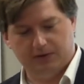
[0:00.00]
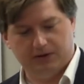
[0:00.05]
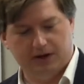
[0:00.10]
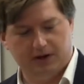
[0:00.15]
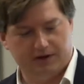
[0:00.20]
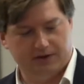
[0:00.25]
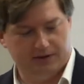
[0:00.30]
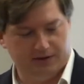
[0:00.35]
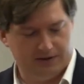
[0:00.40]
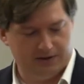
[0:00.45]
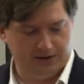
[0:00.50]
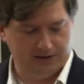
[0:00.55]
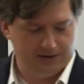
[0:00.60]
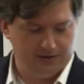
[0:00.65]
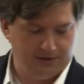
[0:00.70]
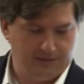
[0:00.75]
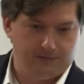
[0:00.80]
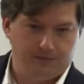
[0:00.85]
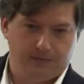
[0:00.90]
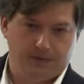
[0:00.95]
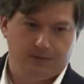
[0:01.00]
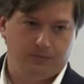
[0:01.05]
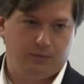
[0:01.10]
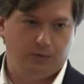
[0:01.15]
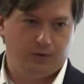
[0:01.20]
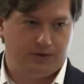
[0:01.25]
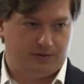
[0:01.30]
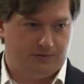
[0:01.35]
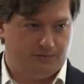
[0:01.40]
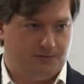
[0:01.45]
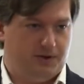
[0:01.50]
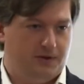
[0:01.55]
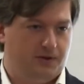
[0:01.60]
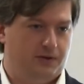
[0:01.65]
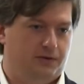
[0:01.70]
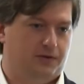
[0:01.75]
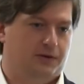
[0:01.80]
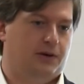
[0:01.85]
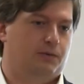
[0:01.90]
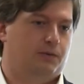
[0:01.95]
a lot of the
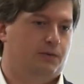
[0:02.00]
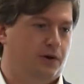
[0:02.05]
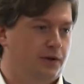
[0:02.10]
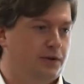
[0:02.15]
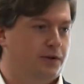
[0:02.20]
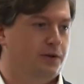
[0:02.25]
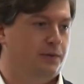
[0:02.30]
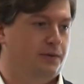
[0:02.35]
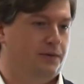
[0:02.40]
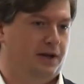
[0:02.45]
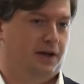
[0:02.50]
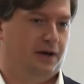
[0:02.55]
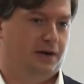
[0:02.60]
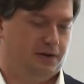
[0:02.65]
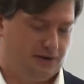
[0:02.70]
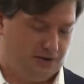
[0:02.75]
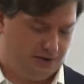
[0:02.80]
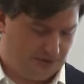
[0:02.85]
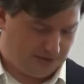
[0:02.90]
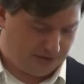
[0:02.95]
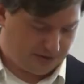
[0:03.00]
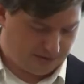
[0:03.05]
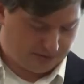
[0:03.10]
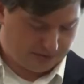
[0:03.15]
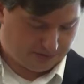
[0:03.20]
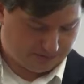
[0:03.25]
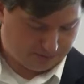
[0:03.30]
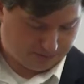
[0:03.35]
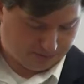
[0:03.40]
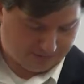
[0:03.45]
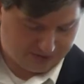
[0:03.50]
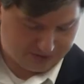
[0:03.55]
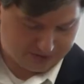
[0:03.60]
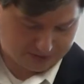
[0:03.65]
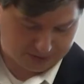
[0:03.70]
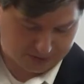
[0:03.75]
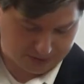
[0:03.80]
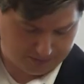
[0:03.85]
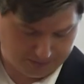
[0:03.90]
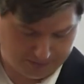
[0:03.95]
bills that were also in there. There were
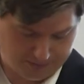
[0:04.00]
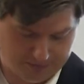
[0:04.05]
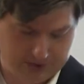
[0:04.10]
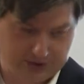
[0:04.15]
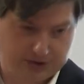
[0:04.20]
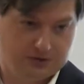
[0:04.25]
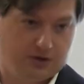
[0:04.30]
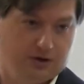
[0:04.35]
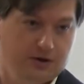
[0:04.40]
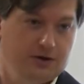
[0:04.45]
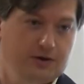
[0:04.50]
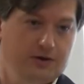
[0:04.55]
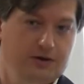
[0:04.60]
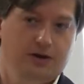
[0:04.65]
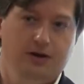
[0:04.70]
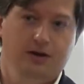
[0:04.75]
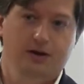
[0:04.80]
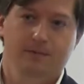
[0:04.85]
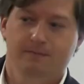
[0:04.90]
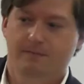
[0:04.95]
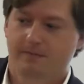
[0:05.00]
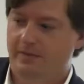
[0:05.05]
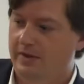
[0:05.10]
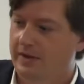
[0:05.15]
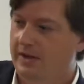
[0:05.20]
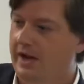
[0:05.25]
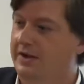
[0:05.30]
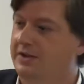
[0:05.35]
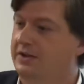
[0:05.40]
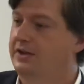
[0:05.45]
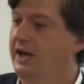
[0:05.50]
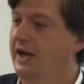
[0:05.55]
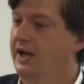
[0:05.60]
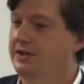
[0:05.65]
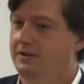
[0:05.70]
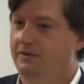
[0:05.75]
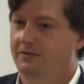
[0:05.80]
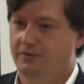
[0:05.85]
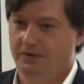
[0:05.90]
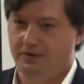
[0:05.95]
good provisions on
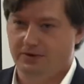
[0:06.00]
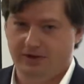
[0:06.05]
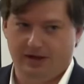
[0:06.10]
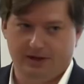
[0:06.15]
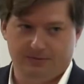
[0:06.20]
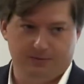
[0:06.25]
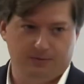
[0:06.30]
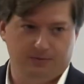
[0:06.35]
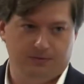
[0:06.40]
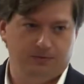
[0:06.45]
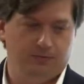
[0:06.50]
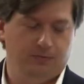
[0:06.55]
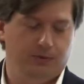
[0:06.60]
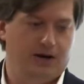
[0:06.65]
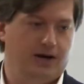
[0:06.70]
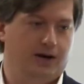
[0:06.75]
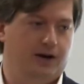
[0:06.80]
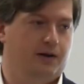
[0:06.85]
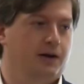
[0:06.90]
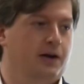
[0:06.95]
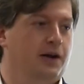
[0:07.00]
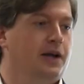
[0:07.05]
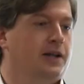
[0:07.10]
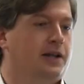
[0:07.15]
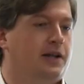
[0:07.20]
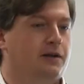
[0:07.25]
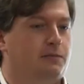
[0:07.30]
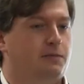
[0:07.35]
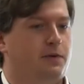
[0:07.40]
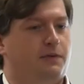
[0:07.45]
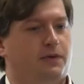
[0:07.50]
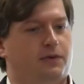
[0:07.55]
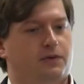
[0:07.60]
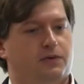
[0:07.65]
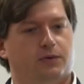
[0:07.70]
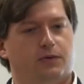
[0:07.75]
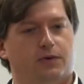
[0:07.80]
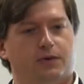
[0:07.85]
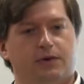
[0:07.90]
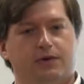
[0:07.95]
education, for example, where they're moving
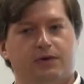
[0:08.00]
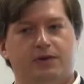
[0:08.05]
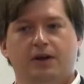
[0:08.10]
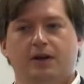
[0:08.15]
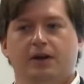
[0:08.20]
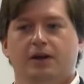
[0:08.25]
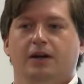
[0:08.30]
towards